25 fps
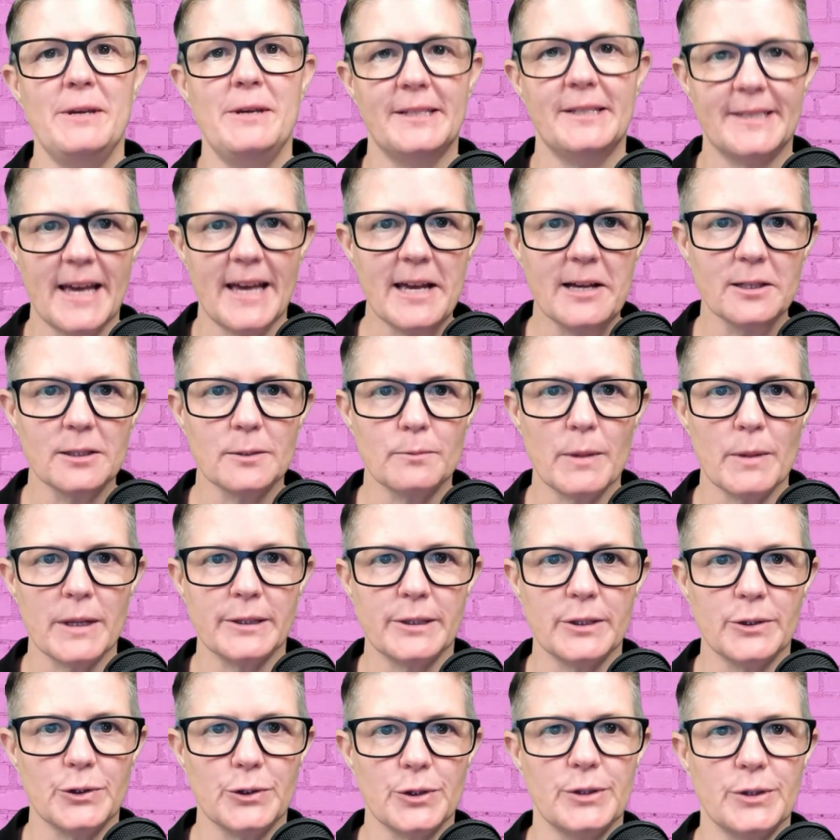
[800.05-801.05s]
sales
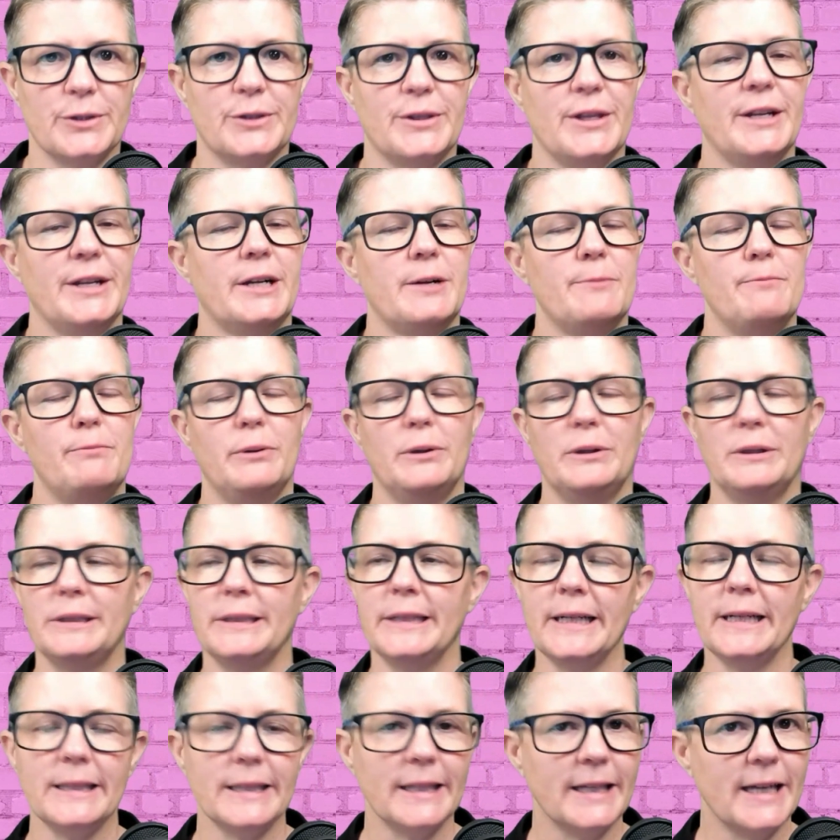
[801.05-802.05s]
messages that are
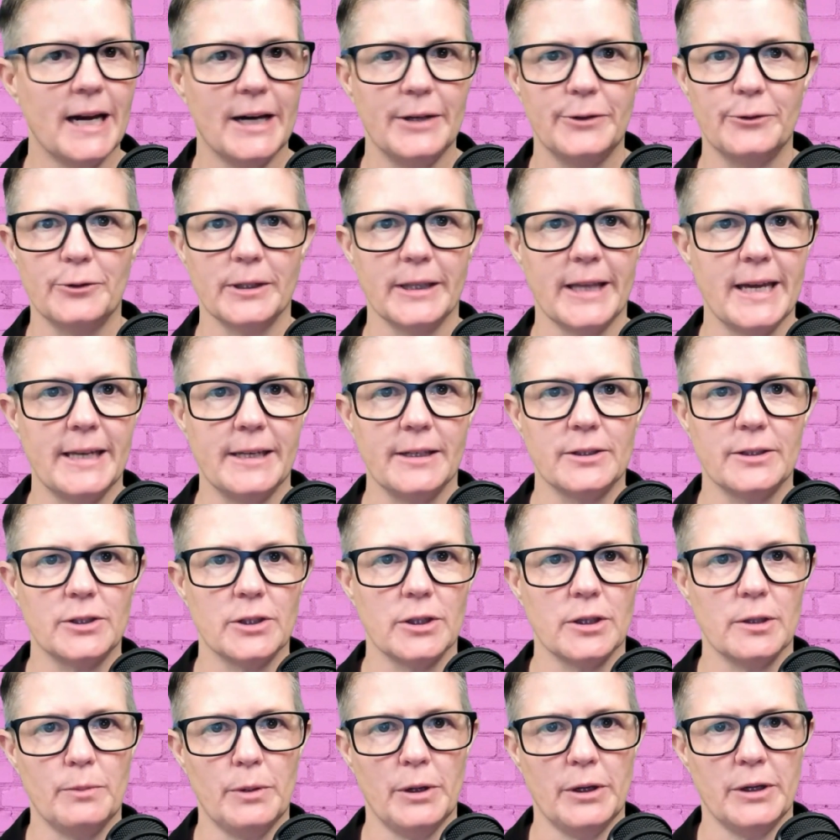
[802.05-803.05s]
completely unrelated
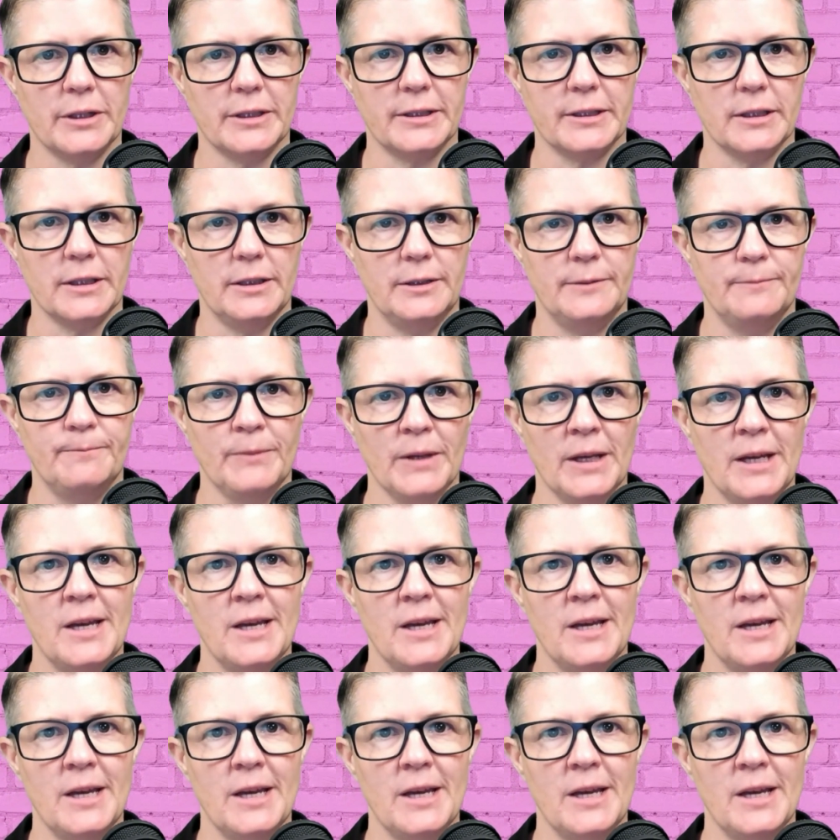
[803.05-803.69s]
to the person.